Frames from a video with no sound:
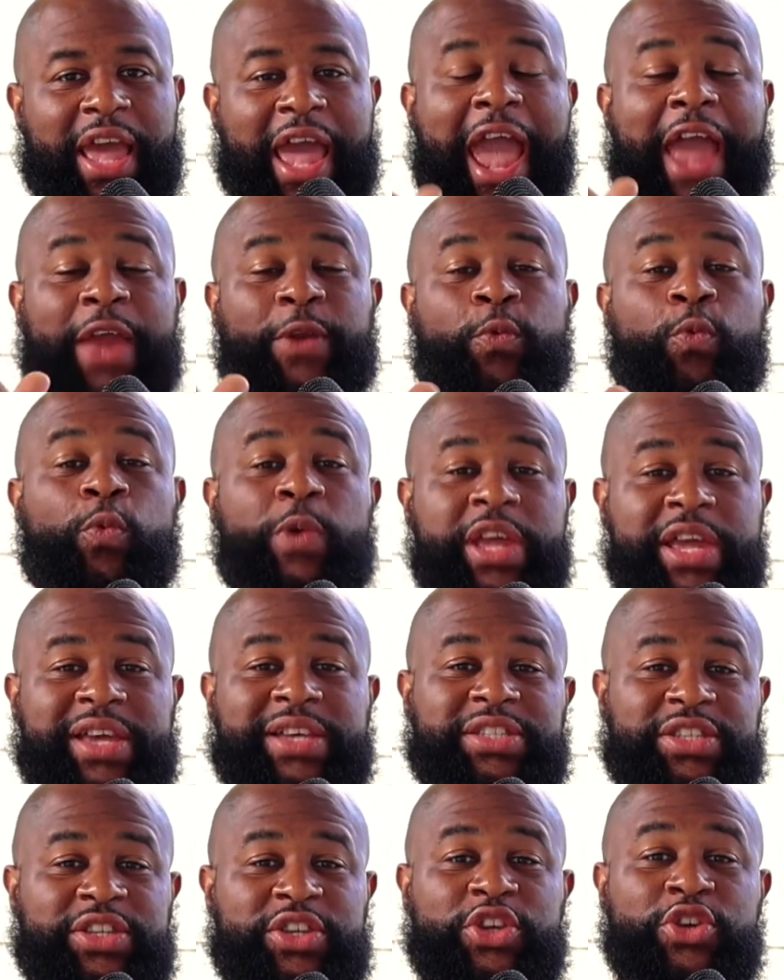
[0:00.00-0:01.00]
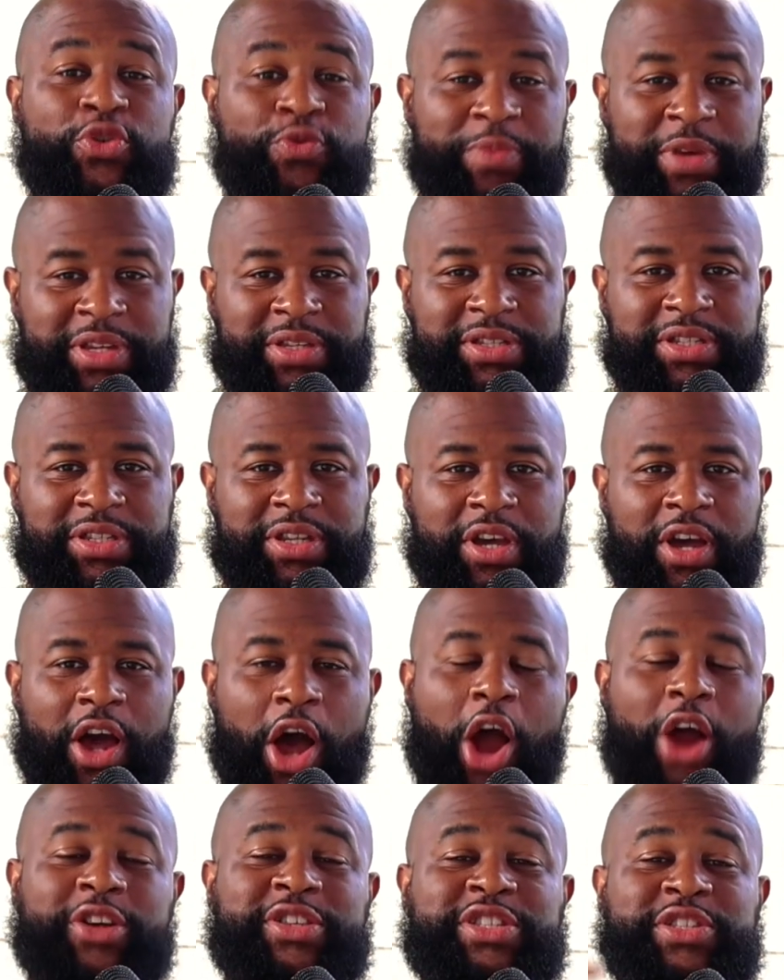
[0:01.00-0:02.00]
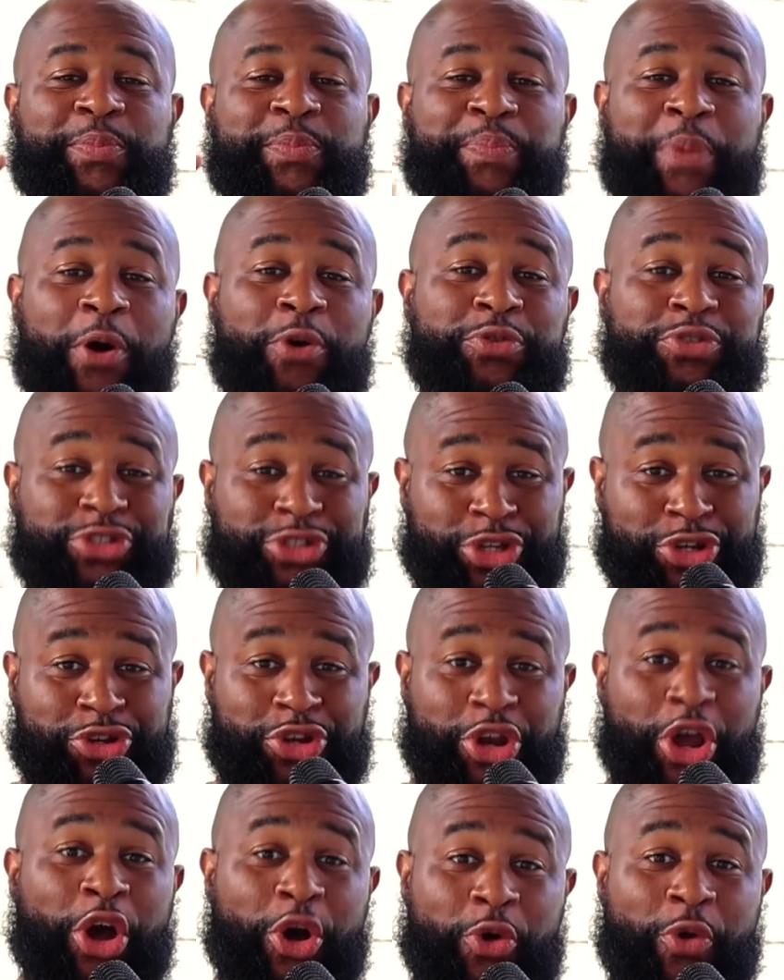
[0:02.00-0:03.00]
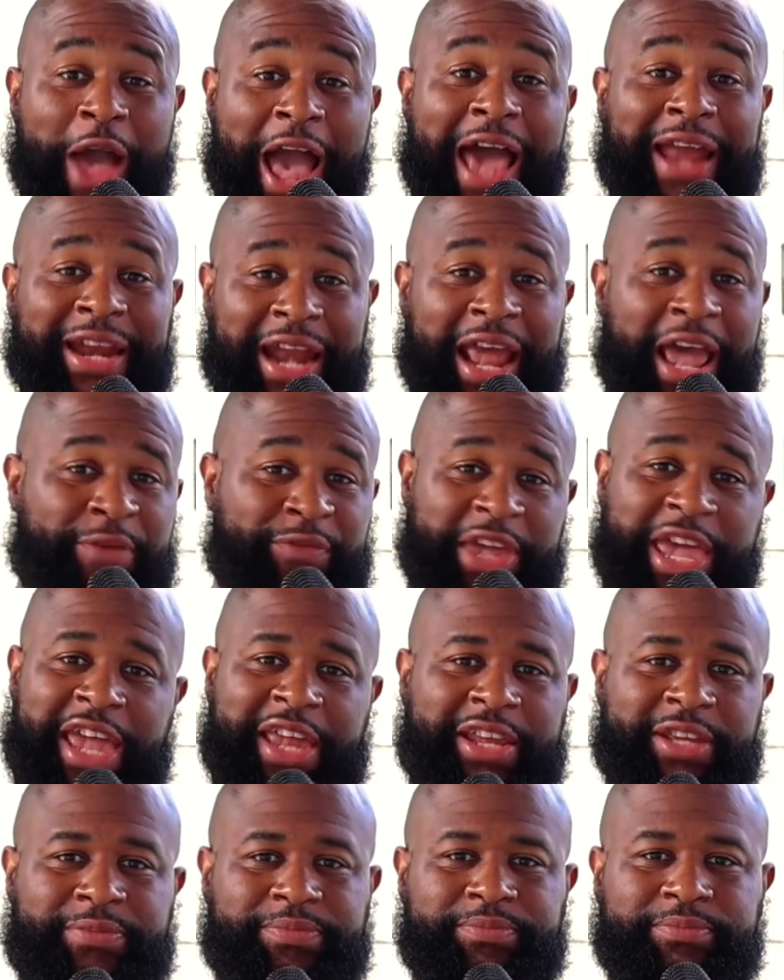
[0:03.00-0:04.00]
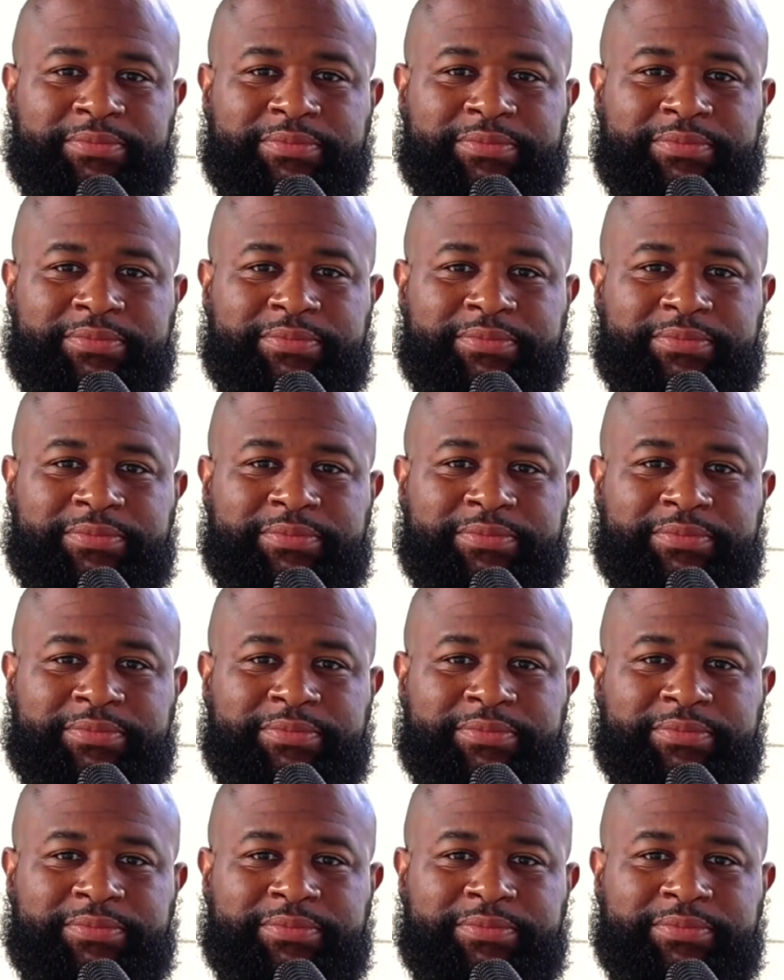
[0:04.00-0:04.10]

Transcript: and we as humans are supposed to know how to navigate it.